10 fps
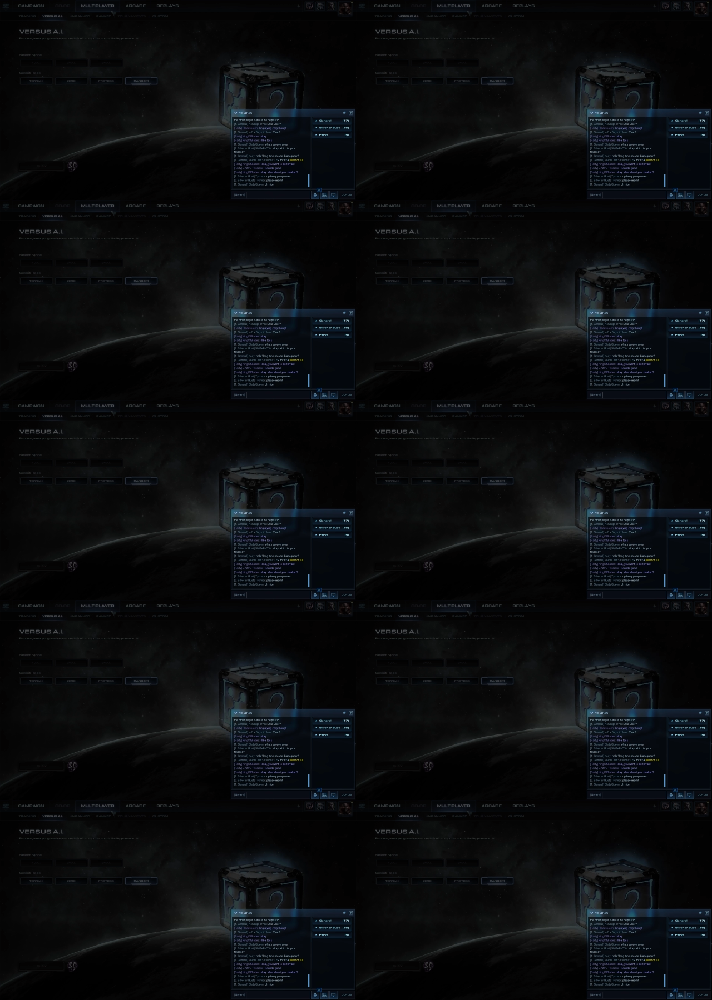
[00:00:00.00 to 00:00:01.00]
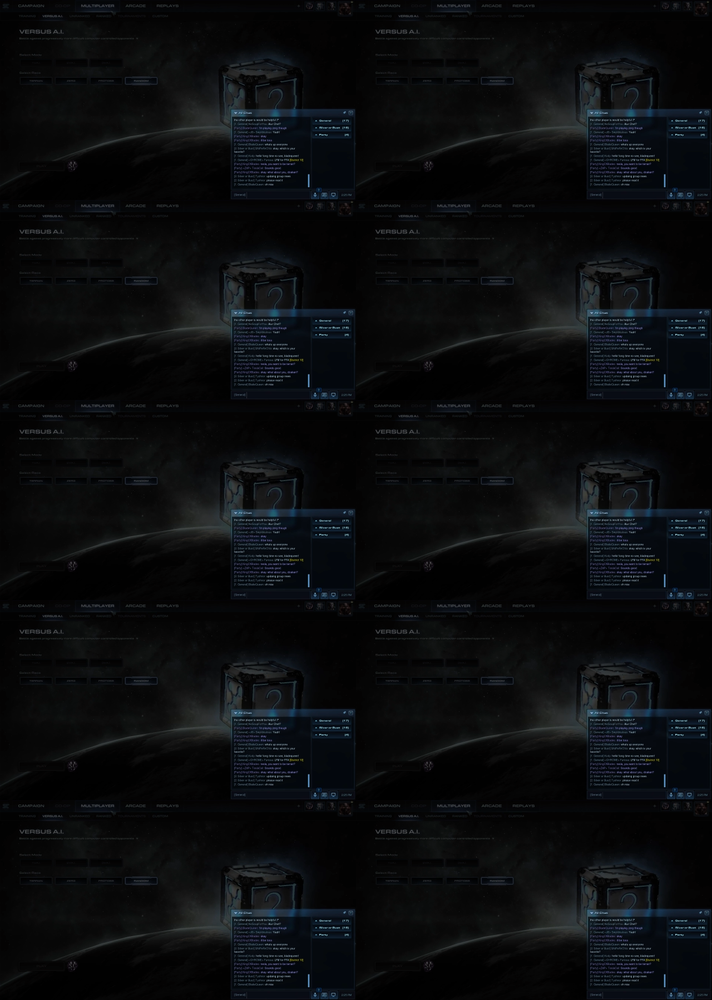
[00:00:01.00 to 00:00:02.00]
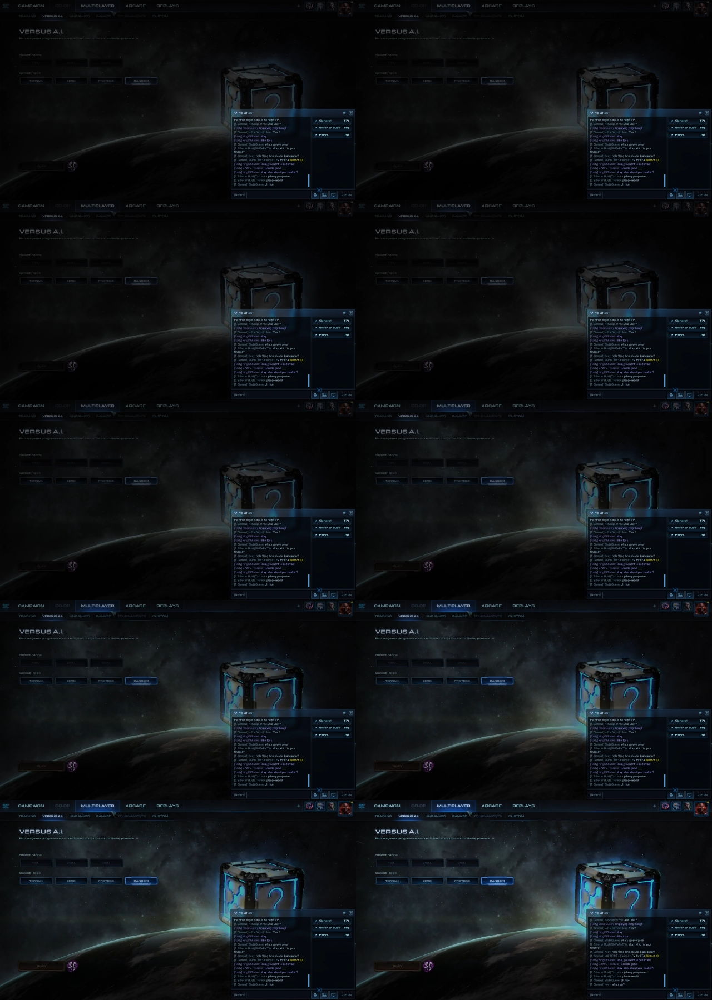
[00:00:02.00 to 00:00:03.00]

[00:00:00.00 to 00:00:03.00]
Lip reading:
Nobody's mouth can be seen.